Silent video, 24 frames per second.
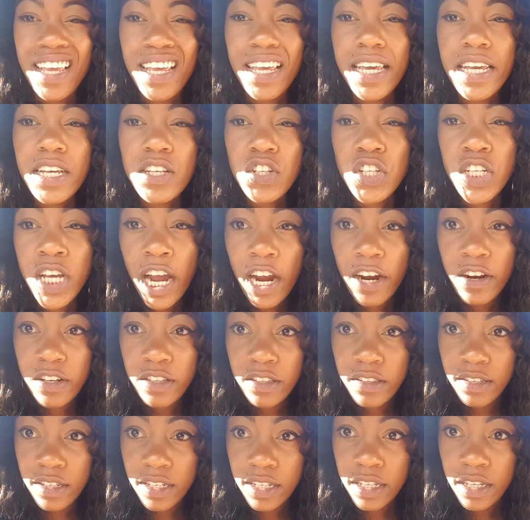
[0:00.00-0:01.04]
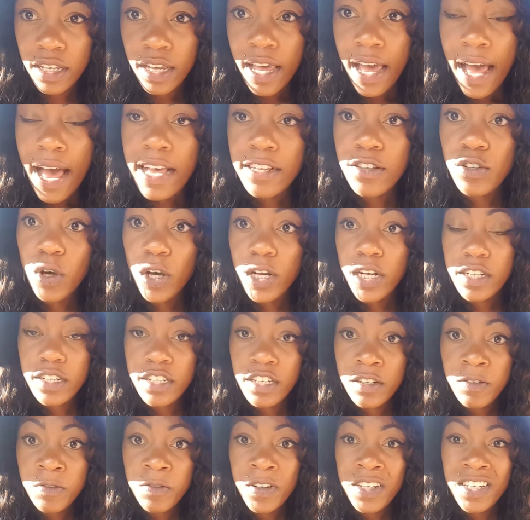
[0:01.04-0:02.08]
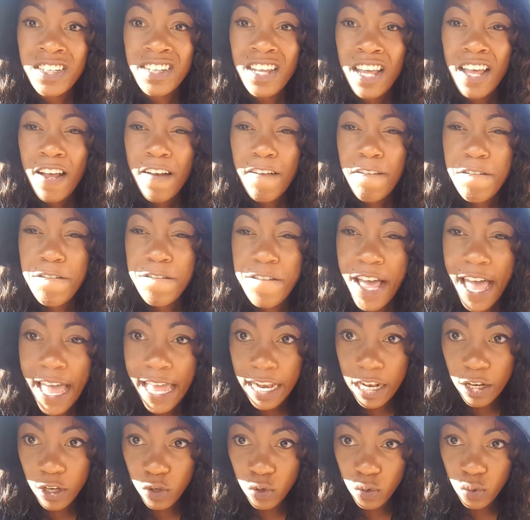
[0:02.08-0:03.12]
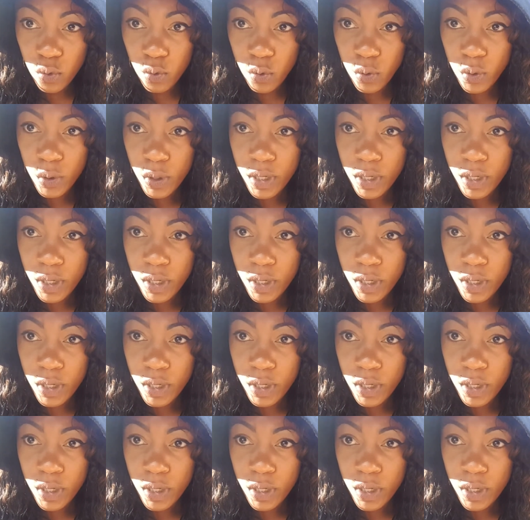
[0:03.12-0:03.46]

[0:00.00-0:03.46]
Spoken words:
Each currency has got a different value